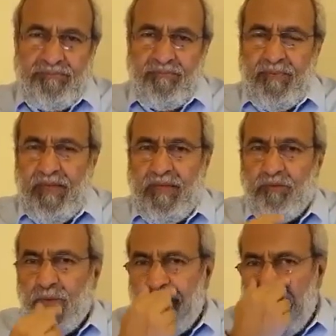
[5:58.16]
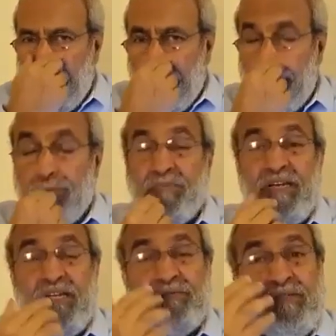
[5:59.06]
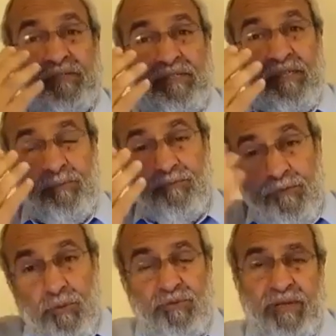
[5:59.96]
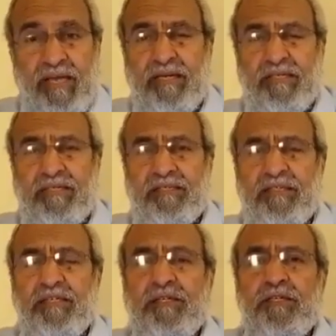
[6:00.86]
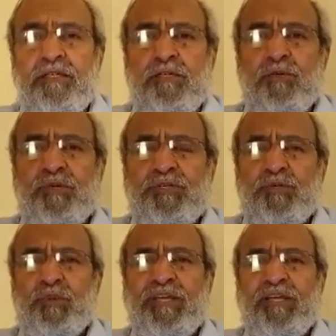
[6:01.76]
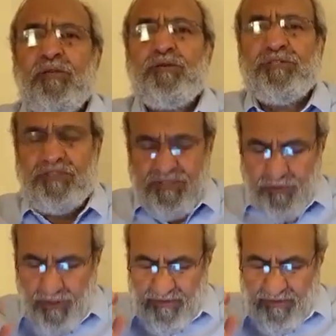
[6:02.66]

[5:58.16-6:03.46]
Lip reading: and we believe in some of those realities which we cannot see. So I have